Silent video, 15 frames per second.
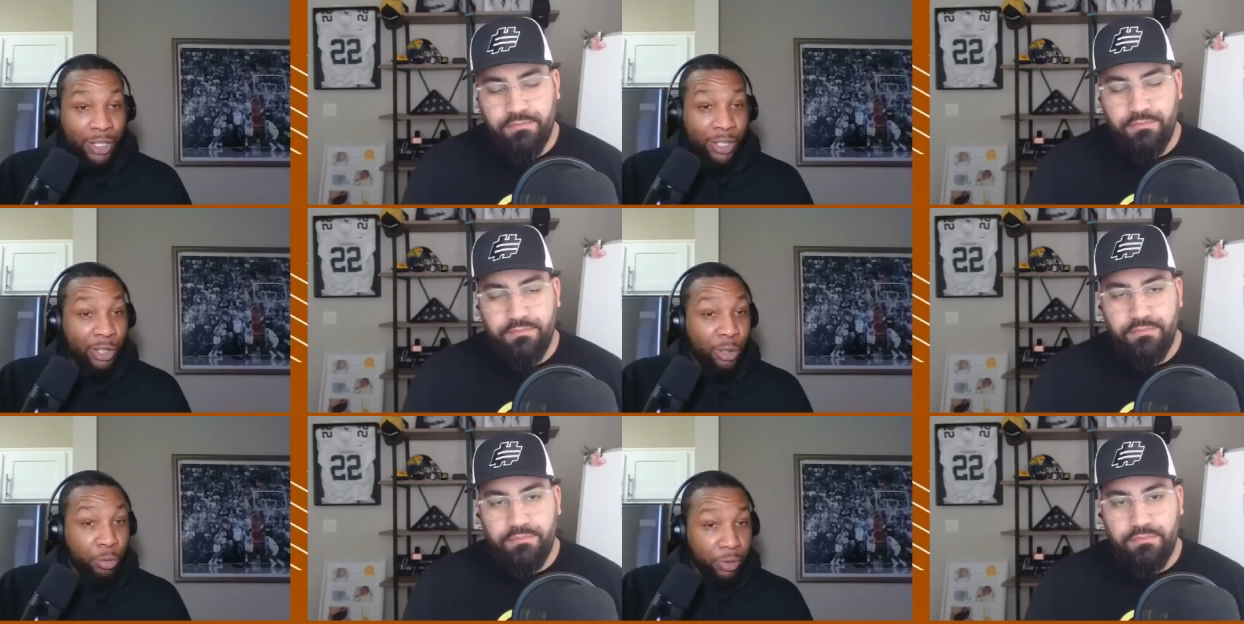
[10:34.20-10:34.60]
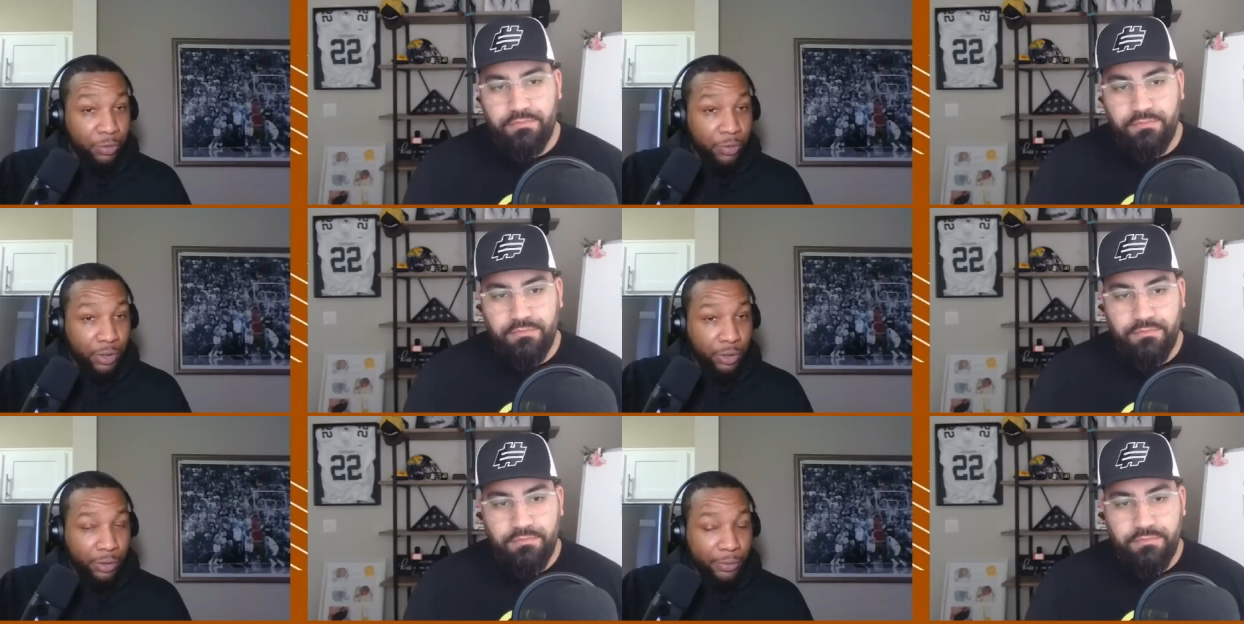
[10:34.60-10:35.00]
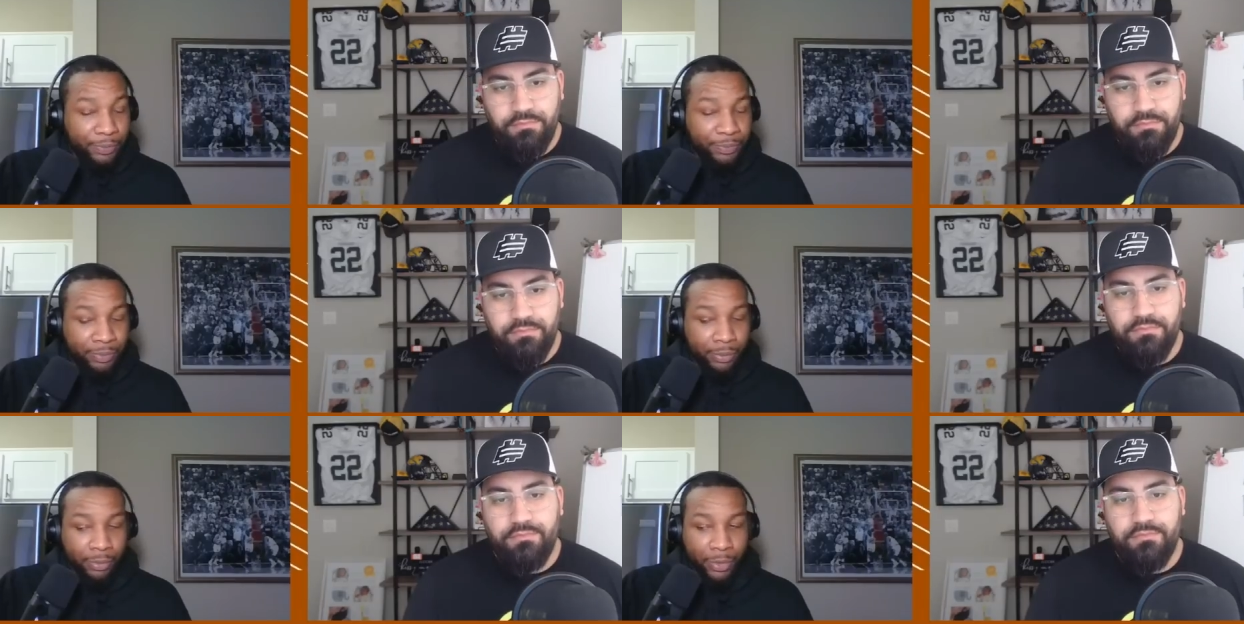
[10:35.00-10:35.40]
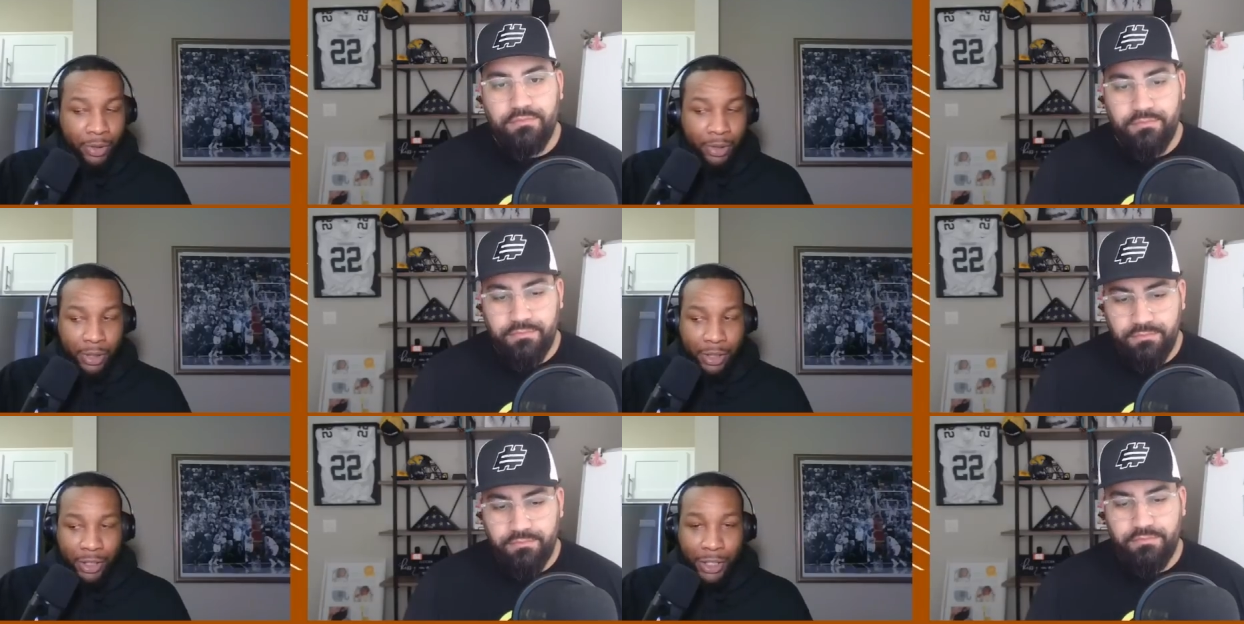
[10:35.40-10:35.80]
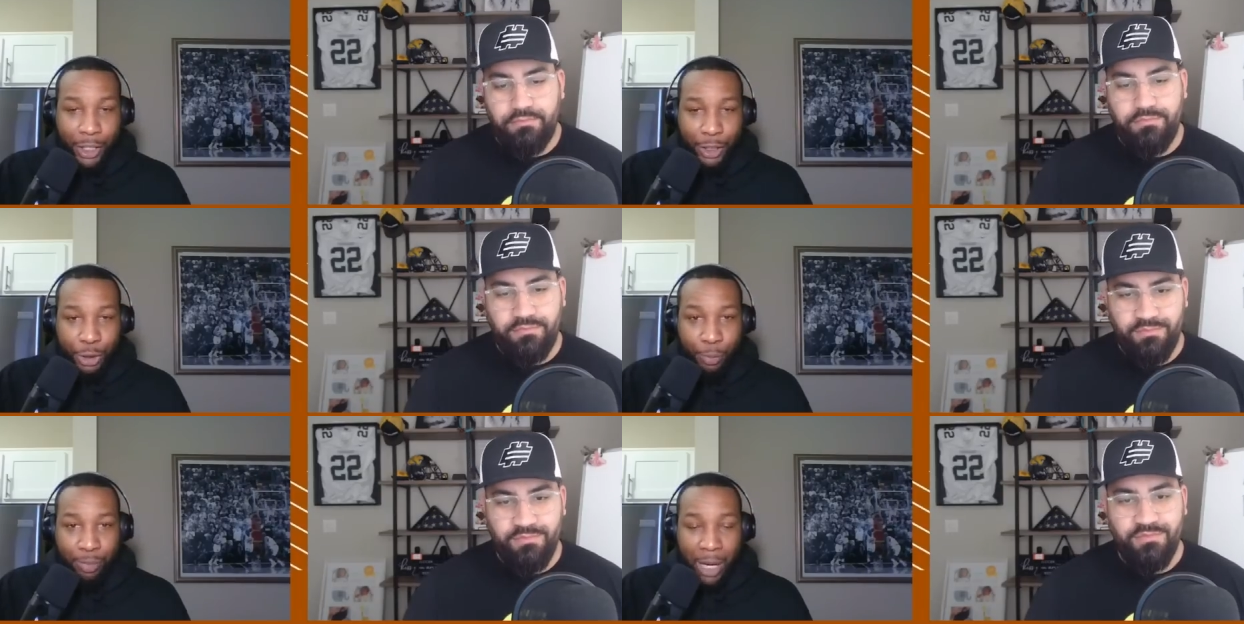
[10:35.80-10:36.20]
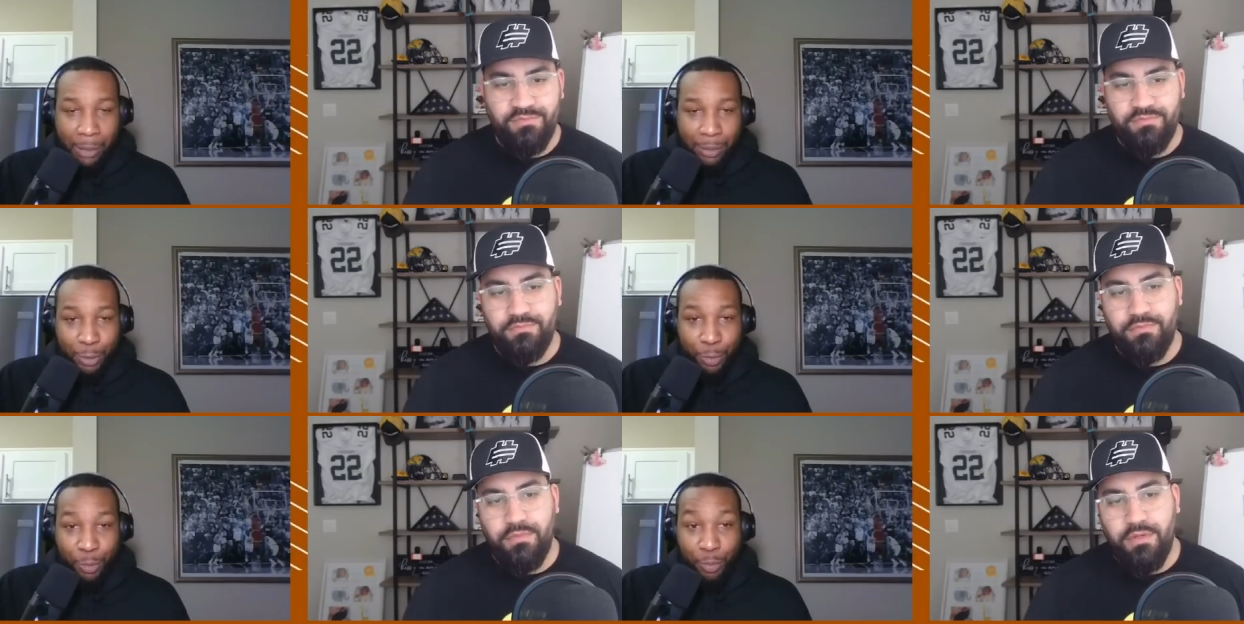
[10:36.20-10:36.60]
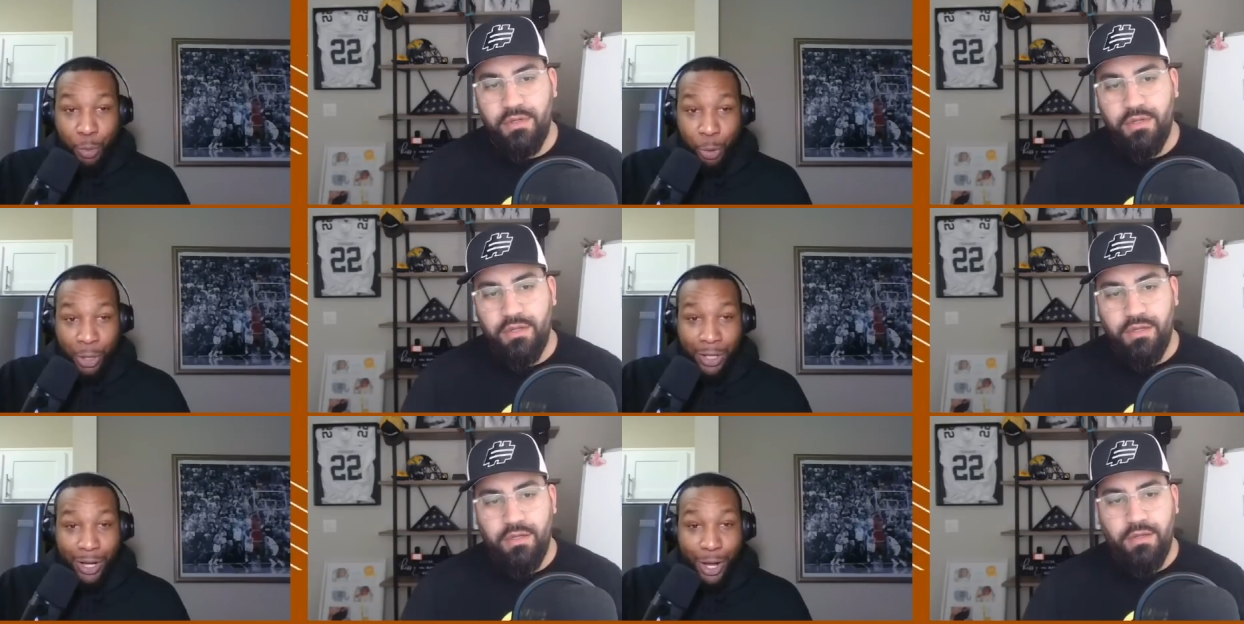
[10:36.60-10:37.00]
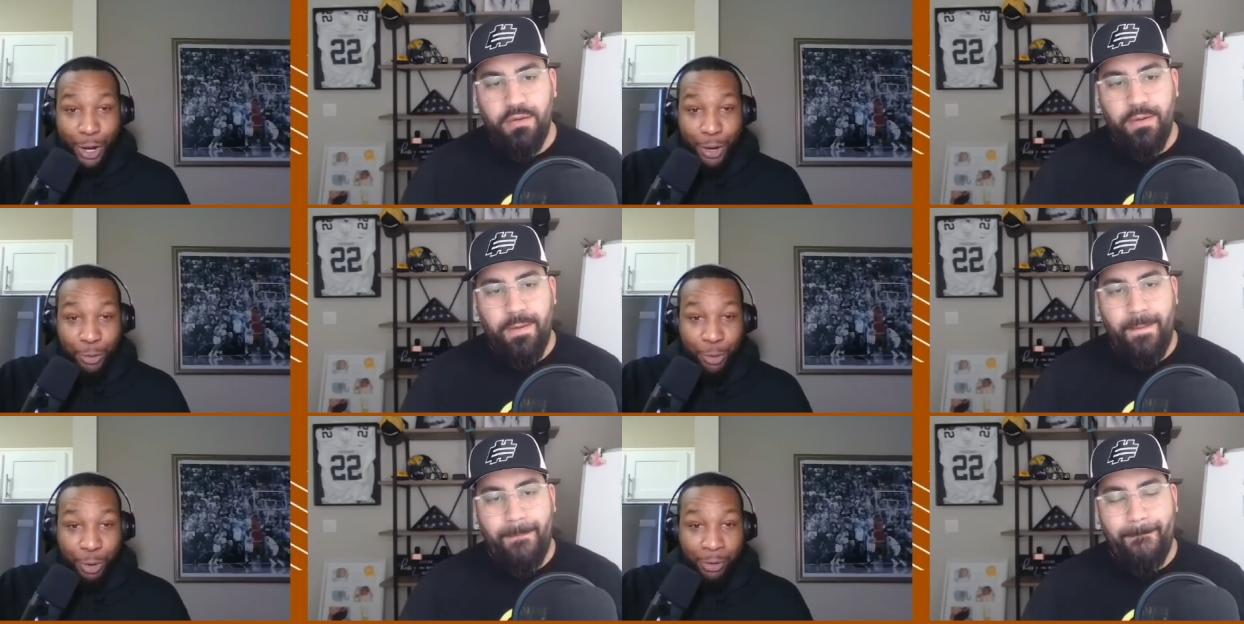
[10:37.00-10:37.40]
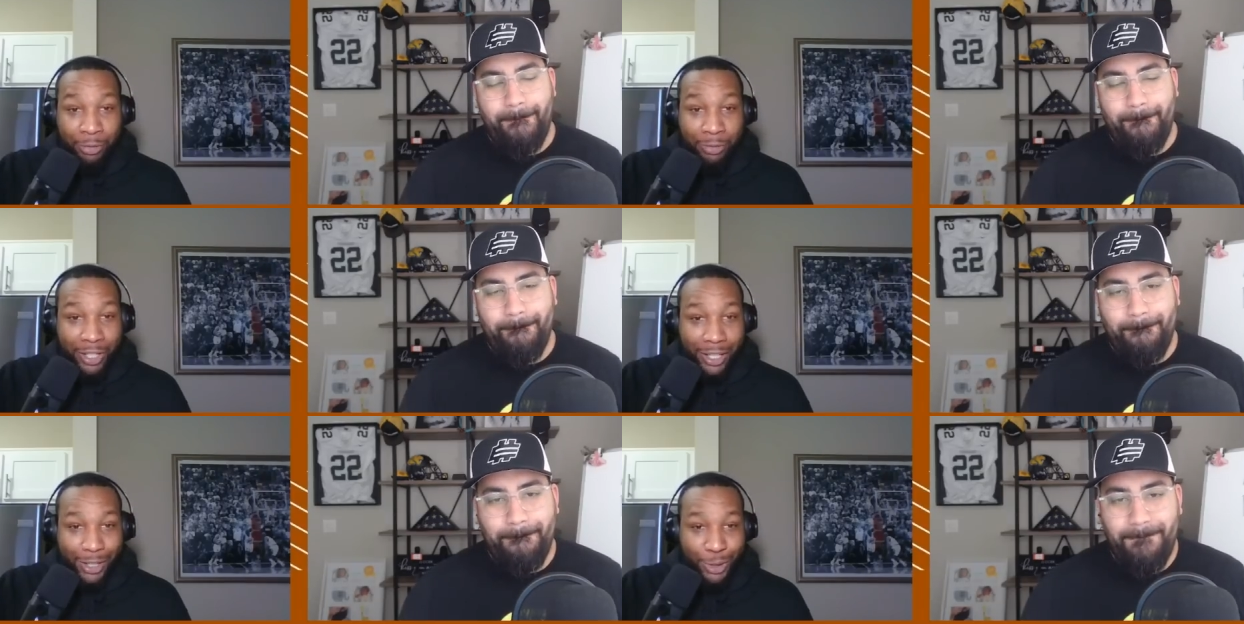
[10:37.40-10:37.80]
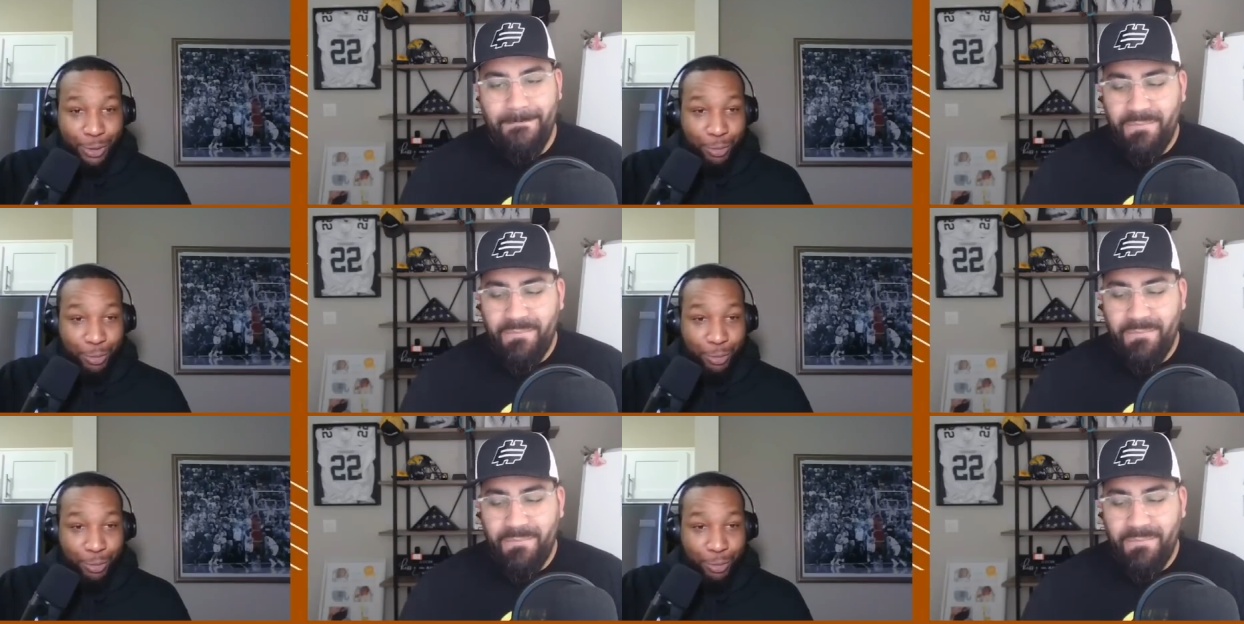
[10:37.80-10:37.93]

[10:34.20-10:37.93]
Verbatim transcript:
Speaker 1: to Louisville. Yet there probably were more Longhorn fans